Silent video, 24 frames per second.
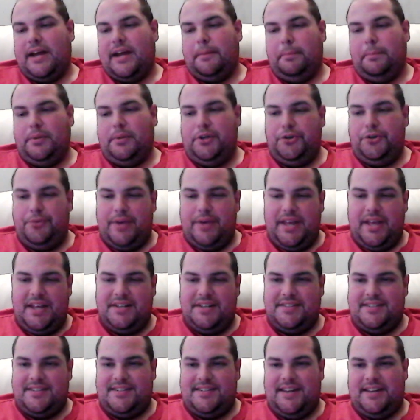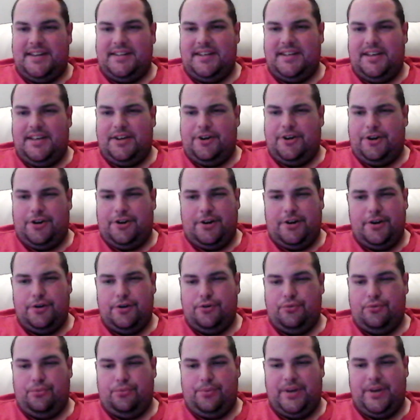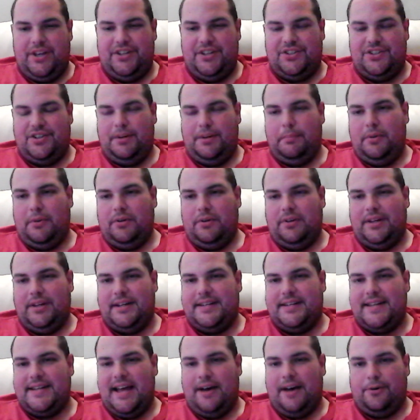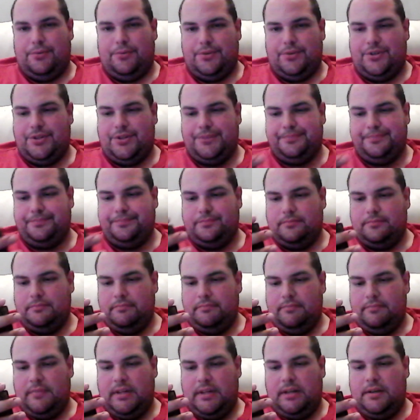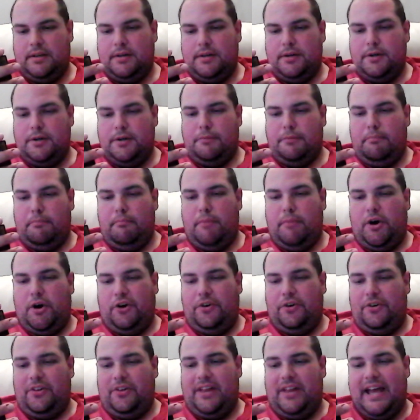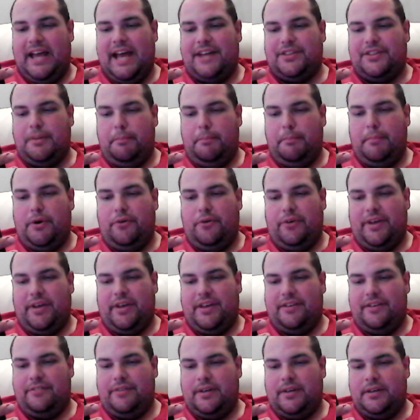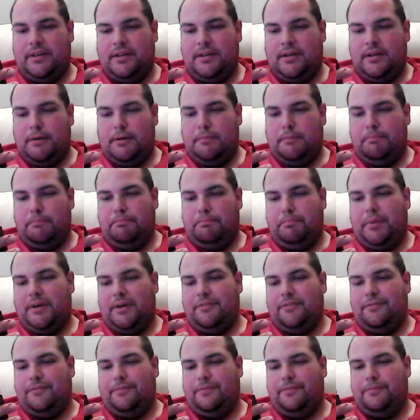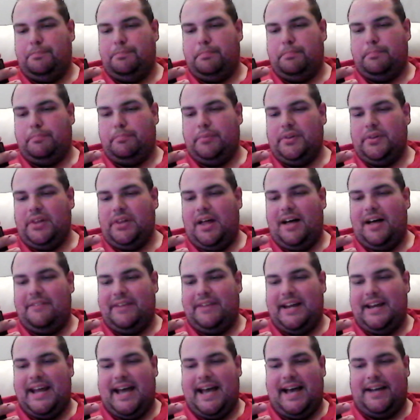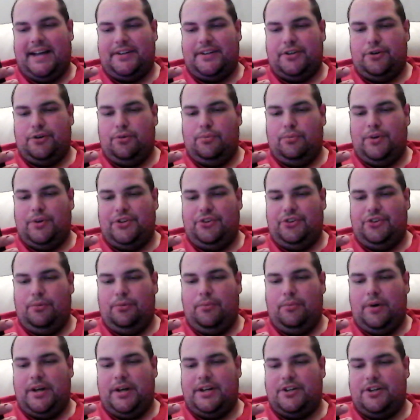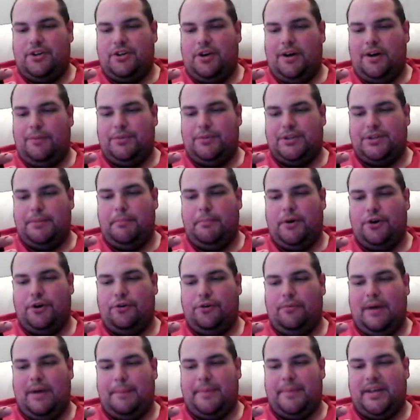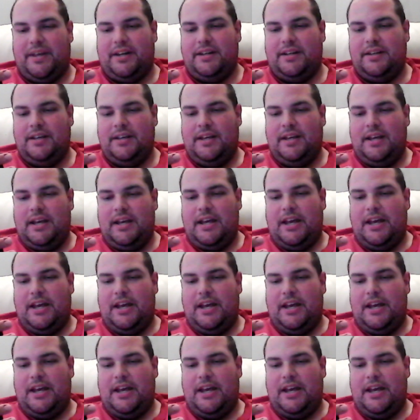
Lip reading: We got a blue instant here. Reasonable Doubt. Merle had the motive, but Blavanak was the one caught with the murder weapon.